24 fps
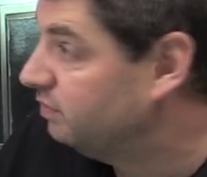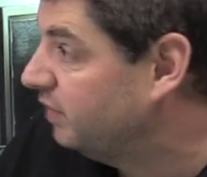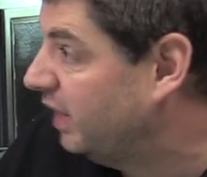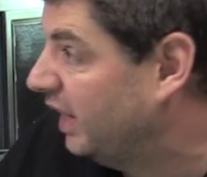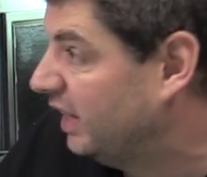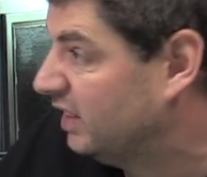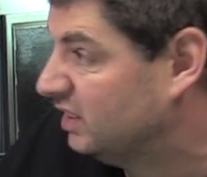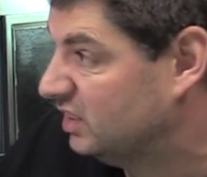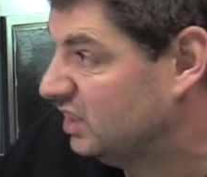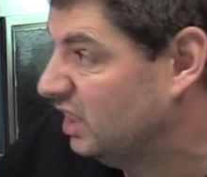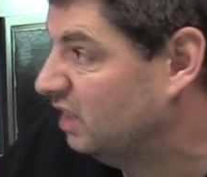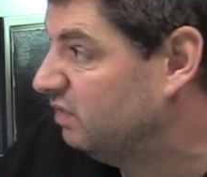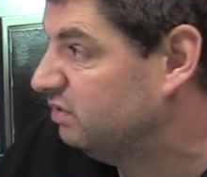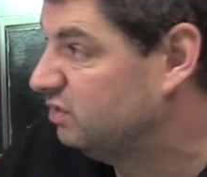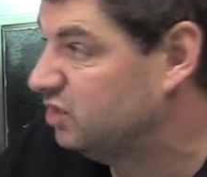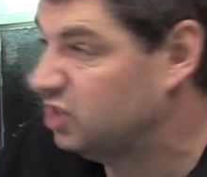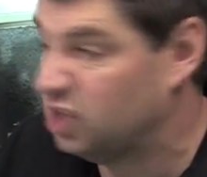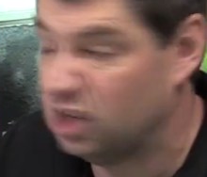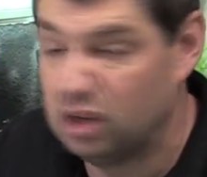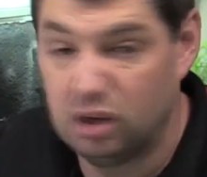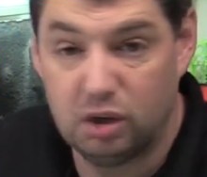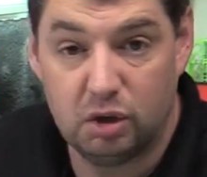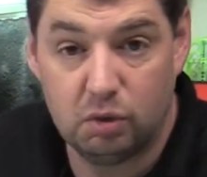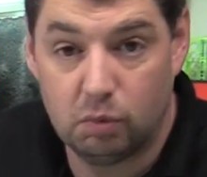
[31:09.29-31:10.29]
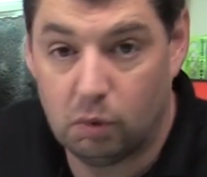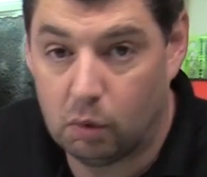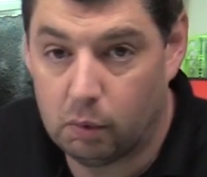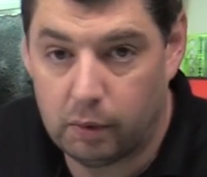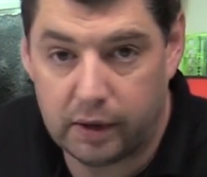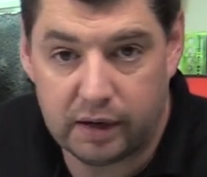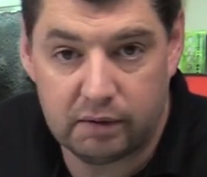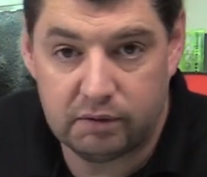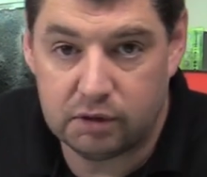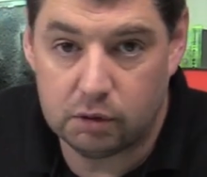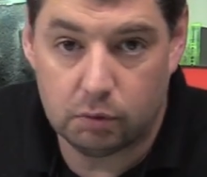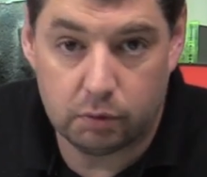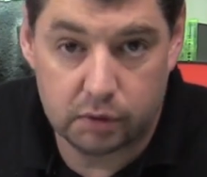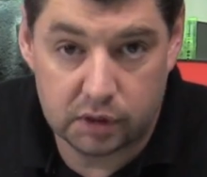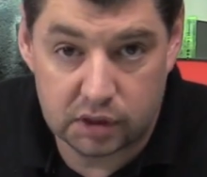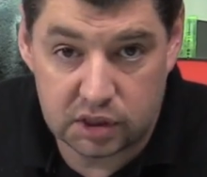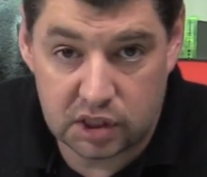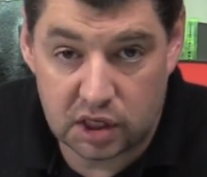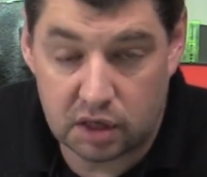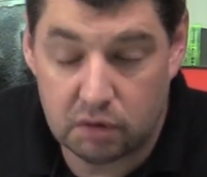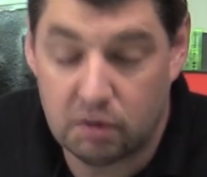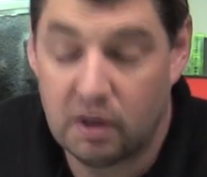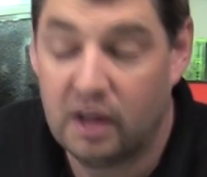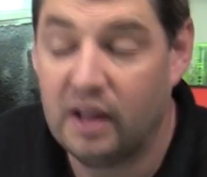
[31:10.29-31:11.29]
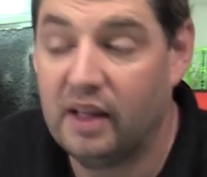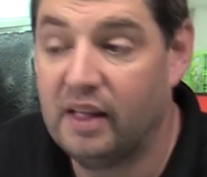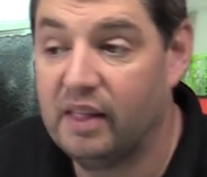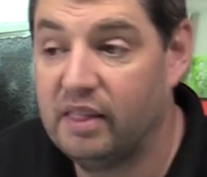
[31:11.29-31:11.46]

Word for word: XF2 or whatever you want to do,